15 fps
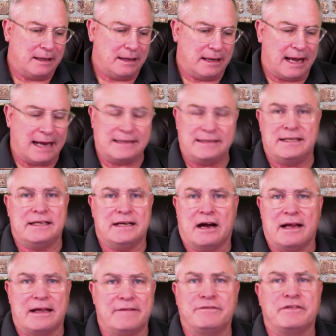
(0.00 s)
IT
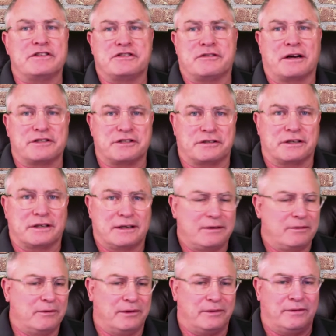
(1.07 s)
infrastructure.
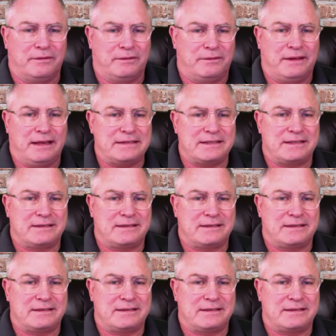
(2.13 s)
Well, that's